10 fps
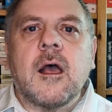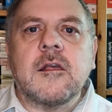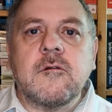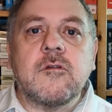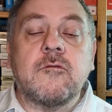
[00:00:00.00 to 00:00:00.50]

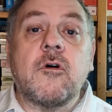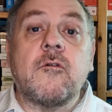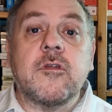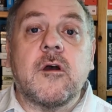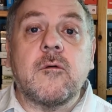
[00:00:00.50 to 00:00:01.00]
A series of
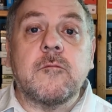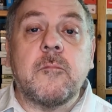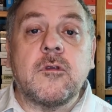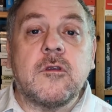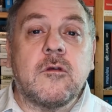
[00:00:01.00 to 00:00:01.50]
novels I was
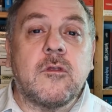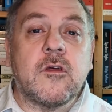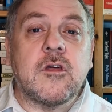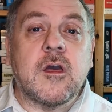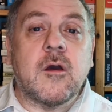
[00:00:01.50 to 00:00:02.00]
pointed to
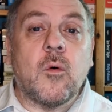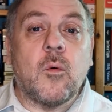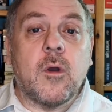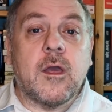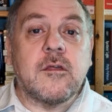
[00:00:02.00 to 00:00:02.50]
this year
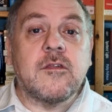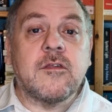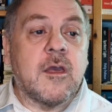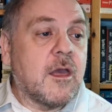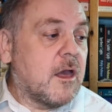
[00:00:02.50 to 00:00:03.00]

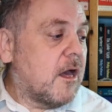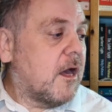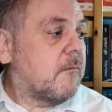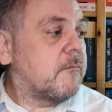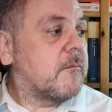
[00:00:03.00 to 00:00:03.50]
is
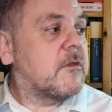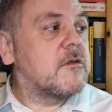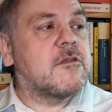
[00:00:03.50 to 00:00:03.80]
um,